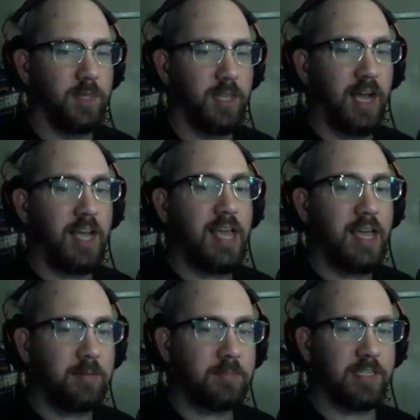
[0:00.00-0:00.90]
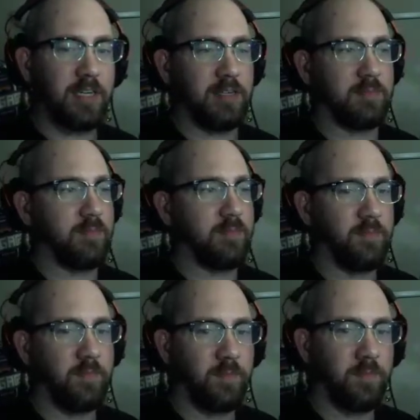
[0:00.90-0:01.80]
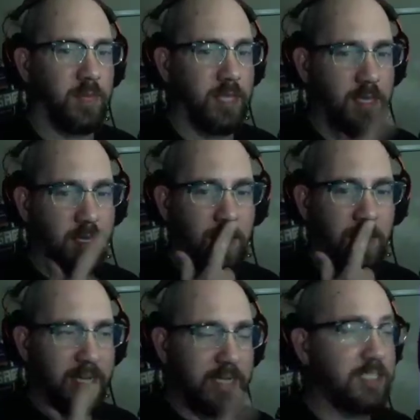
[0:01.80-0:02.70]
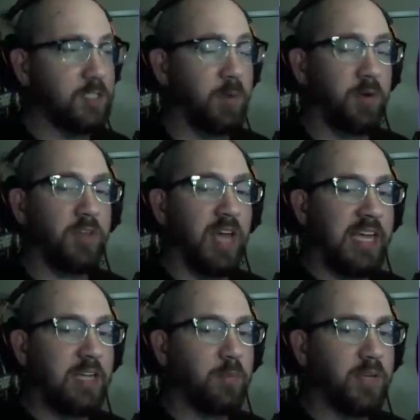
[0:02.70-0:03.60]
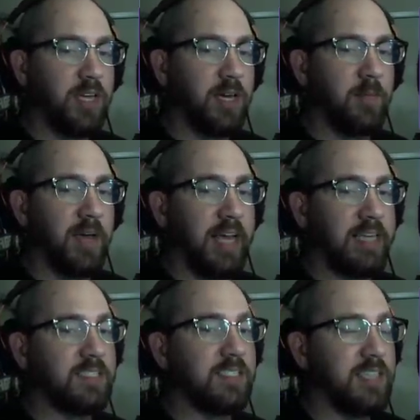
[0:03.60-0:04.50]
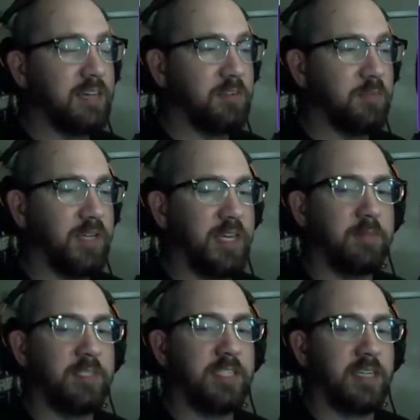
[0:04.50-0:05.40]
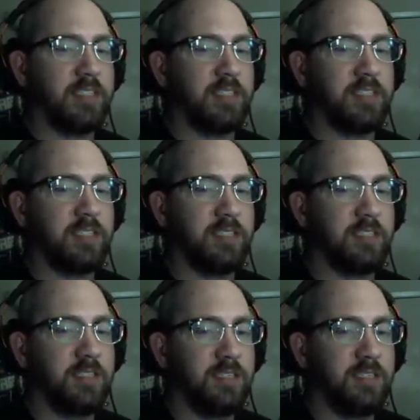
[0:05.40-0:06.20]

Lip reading: I am dumb. It is both 8 p.m. and 7 p.m. in Texas.